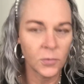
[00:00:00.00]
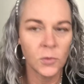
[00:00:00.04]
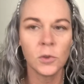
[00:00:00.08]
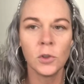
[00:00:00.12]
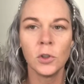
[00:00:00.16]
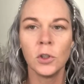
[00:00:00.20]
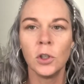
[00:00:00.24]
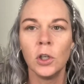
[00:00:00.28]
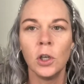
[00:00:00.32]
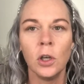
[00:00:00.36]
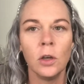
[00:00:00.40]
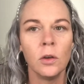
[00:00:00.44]

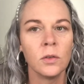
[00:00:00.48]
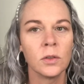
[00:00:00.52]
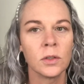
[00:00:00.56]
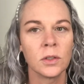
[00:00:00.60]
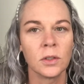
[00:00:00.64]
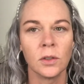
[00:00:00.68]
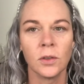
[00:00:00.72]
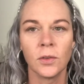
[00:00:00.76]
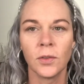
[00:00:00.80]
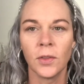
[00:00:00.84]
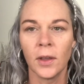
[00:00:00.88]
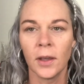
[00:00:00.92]
cutest
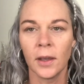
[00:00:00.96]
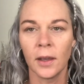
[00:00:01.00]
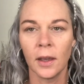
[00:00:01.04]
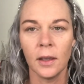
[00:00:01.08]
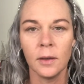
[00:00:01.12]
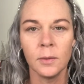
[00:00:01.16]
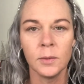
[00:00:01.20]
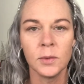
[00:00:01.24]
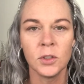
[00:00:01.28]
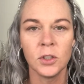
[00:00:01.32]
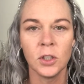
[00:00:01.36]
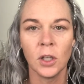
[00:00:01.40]
little thing. He
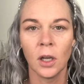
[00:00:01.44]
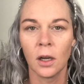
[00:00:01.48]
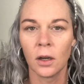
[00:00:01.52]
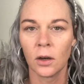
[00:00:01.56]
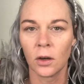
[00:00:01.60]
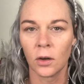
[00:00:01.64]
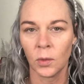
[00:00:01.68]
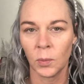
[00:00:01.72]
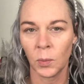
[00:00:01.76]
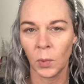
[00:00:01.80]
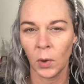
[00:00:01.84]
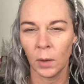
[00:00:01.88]
was
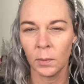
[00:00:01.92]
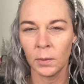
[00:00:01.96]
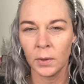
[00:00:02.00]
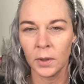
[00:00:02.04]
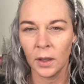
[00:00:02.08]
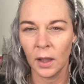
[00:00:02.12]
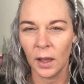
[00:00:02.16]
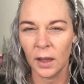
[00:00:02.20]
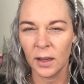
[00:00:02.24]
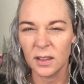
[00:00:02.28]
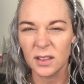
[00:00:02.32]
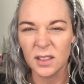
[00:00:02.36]
younger, probably
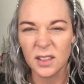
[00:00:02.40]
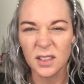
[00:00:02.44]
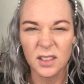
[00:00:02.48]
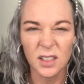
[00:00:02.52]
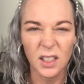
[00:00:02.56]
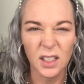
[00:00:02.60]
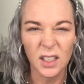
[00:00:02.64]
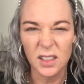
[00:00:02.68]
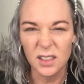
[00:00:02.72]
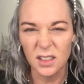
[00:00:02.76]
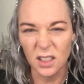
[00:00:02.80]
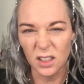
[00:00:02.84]
like
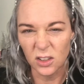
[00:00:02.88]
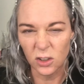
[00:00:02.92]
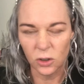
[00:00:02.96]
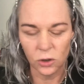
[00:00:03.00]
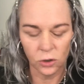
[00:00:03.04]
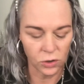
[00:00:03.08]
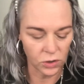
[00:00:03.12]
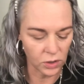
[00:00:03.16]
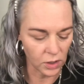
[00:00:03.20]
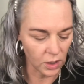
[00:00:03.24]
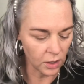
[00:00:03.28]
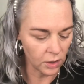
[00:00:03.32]
6-ish or
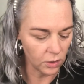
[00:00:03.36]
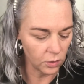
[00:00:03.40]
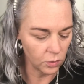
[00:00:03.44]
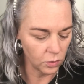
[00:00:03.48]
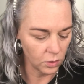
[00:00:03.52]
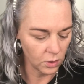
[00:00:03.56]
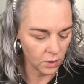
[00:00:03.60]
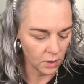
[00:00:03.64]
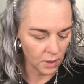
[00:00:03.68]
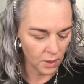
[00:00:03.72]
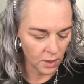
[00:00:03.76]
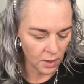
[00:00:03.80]
so.
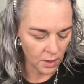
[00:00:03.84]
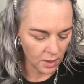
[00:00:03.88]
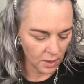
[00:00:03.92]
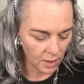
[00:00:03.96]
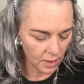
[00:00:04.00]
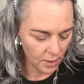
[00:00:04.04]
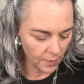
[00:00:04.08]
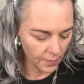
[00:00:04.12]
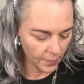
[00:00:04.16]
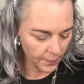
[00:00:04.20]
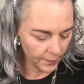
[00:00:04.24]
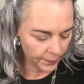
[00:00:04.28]

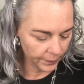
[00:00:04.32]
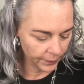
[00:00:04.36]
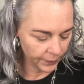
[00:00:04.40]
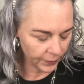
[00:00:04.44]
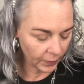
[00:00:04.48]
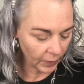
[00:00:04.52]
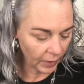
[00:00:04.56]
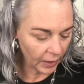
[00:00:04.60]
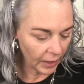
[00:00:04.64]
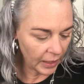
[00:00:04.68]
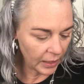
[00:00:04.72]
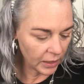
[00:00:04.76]

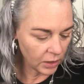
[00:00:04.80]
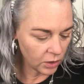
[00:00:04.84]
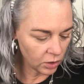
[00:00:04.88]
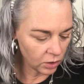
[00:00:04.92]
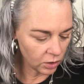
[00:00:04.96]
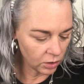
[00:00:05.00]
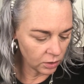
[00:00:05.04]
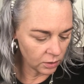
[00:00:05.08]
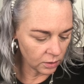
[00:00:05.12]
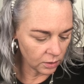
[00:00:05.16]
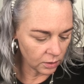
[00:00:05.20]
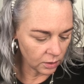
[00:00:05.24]
He
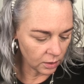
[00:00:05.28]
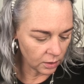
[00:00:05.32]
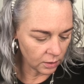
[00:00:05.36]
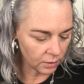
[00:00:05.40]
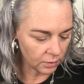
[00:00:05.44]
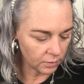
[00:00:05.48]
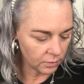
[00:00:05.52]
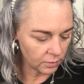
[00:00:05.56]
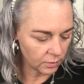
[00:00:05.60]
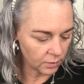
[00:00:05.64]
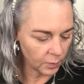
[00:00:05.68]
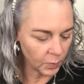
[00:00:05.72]
couldn't,
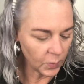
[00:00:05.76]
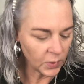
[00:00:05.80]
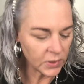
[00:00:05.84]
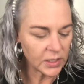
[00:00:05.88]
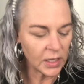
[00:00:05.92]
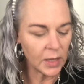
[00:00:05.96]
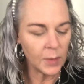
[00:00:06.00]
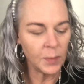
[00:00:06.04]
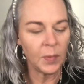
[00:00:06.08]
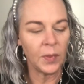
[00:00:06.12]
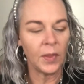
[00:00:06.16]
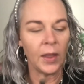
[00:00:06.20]
I'm going to
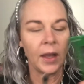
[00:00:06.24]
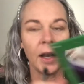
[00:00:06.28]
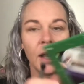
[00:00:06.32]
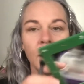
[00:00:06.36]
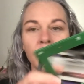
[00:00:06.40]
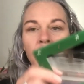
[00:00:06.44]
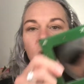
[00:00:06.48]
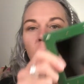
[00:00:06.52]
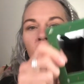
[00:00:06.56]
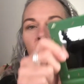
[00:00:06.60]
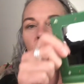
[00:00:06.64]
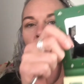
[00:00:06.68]
deepen that up
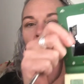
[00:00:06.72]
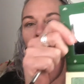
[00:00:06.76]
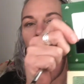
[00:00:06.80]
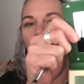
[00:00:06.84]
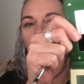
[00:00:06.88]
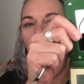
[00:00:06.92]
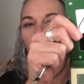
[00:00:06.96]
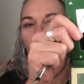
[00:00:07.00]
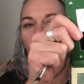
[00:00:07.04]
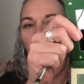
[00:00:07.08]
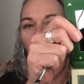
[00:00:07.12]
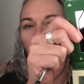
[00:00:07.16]
a little
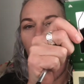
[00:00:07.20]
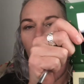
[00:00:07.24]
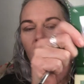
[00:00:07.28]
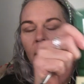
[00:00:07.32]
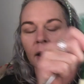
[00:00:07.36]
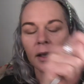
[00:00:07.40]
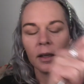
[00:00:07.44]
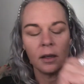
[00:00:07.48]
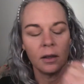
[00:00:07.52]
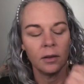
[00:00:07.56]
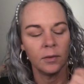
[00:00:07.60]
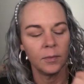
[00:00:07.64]
bit with
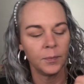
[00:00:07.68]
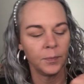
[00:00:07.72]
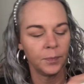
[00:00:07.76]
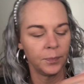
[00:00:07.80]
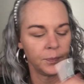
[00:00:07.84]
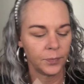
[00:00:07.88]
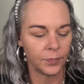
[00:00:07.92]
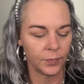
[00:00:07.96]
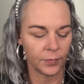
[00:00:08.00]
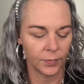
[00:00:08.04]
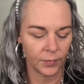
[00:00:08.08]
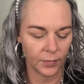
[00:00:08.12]
hike.
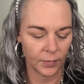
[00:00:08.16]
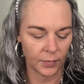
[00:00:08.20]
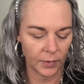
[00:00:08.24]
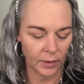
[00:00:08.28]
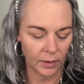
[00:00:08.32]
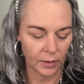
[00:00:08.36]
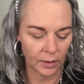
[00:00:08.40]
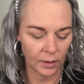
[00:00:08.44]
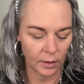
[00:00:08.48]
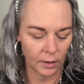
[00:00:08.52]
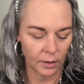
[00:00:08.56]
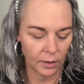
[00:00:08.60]

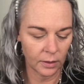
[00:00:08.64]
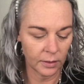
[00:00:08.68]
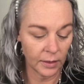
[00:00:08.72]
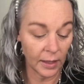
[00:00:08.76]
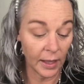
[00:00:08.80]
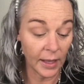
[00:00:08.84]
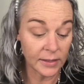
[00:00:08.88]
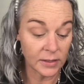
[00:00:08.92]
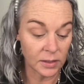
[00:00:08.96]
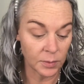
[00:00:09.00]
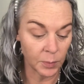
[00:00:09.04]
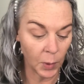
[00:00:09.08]
They
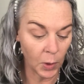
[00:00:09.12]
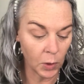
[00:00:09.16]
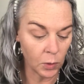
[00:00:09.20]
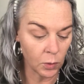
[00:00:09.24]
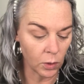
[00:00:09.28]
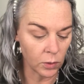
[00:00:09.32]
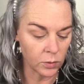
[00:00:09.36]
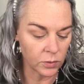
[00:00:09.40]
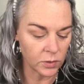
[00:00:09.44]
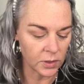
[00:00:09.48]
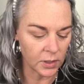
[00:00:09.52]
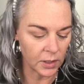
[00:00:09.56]
had some
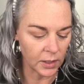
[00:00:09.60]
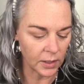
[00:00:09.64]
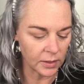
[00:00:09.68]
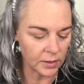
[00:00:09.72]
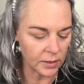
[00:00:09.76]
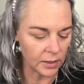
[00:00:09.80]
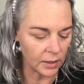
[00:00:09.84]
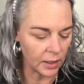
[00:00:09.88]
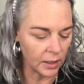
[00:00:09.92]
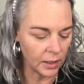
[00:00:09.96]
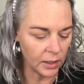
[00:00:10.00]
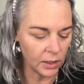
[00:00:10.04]
pogo sticks,
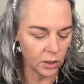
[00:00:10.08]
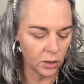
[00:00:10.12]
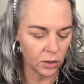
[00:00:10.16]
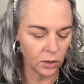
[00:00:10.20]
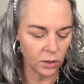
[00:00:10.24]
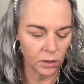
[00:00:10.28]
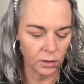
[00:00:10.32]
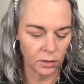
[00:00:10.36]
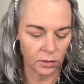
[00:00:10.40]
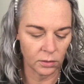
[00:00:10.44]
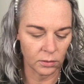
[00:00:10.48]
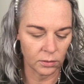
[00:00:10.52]
and he
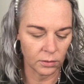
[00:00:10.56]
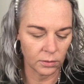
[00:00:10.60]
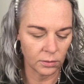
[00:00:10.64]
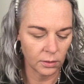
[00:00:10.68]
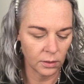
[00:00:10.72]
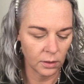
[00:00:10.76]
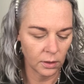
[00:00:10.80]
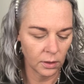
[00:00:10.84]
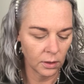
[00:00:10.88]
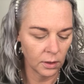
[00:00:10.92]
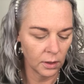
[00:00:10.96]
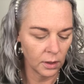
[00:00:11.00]
couldn't
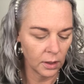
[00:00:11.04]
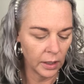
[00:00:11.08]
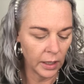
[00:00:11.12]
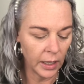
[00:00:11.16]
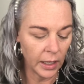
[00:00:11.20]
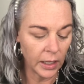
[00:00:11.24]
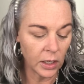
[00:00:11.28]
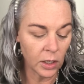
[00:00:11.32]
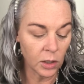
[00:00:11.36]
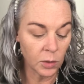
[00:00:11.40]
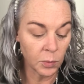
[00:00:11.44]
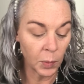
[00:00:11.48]

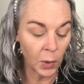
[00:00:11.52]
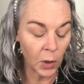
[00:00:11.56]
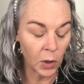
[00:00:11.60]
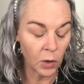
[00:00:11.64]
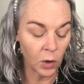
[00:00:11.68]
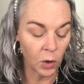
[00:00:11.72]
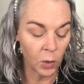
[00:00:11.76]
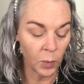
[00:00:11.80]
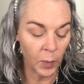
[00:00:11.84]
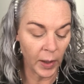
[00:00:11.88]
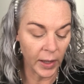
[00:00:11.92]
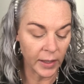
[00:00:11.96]

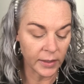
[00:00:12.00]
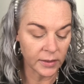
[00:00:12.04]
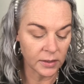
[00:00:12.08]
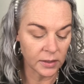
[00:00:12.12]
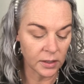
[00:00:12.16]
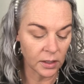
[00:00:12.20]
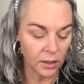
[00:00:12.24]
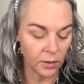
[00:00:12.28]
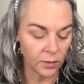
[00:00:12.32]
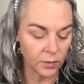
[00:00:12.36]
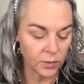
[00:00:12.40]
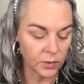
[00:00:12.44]
pogo by
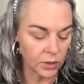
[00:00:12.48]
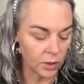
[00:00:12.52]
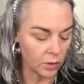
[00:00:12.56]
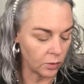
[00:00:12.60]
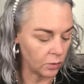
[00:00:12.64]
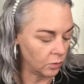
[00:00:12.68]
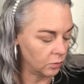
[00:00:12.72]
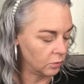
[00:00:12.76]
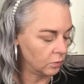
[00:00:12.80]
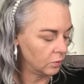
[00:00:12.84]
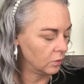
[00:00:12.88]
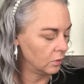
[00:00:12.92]
himself, so